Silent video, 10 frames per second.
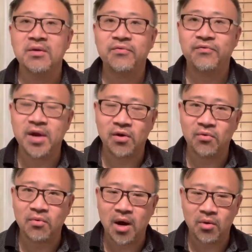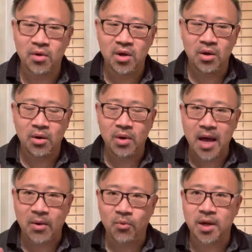figuring out
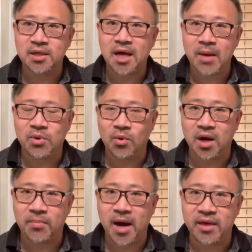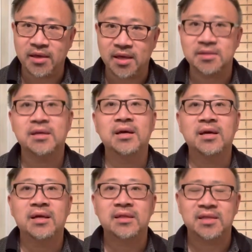at what time you want to buy things.
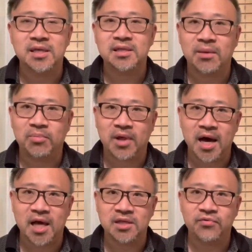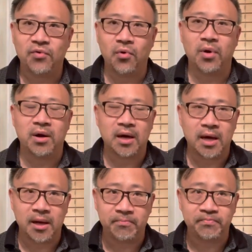This applies for
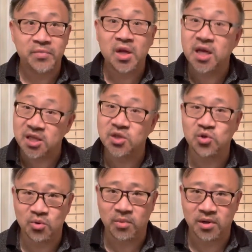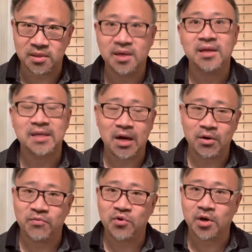um, consumers. Now,
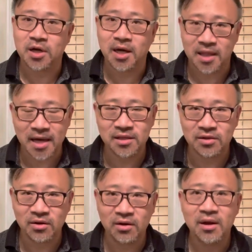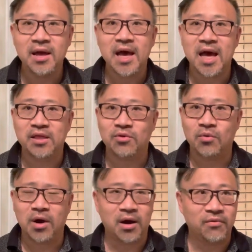if you're a collector and you
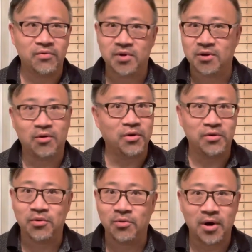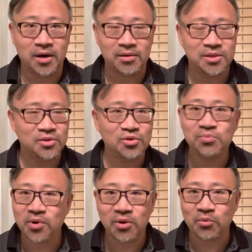are, you know, or you are
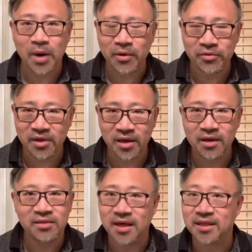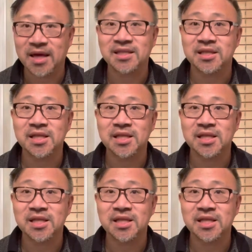super wealthy, then that's a